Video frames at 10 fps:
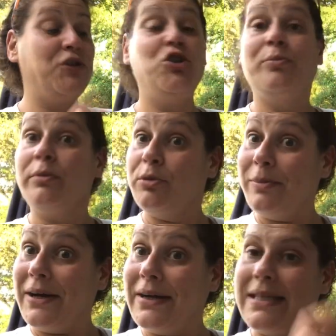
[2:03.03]
with super
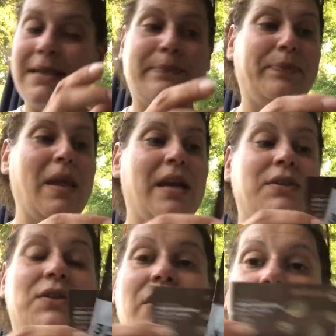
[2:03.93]
blueberries.
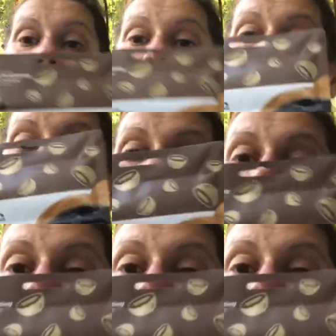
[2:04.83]
So I picked